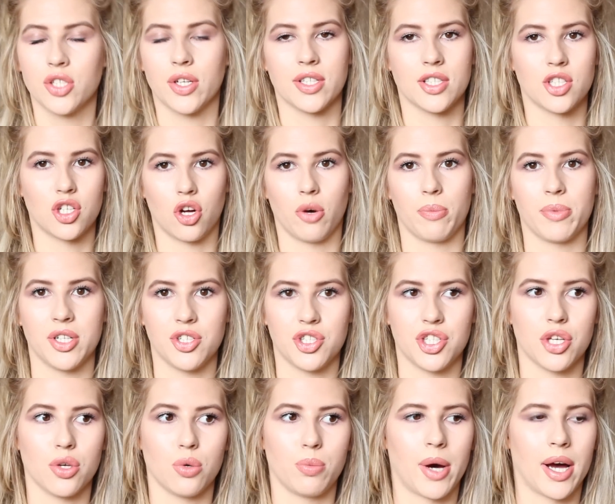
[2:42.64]
So it's not been
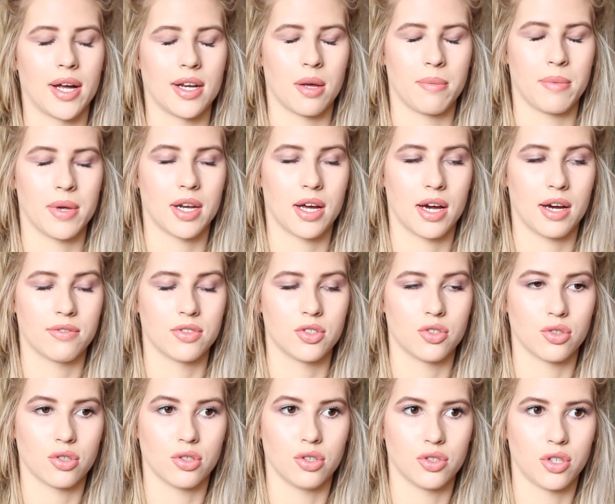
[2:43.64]
too bad. I mean I have
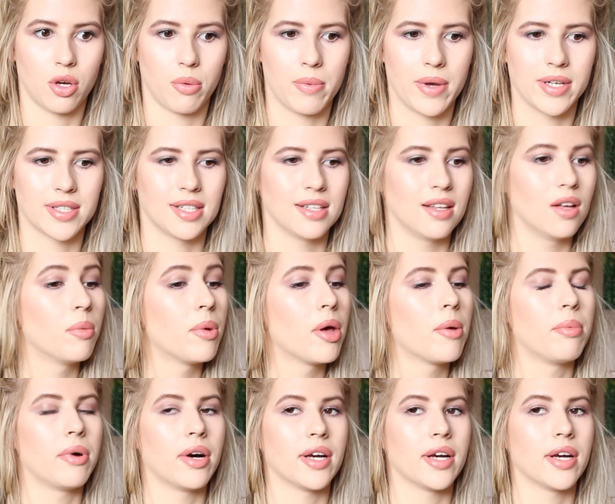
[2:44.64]
struggled to open my eyes a little bit,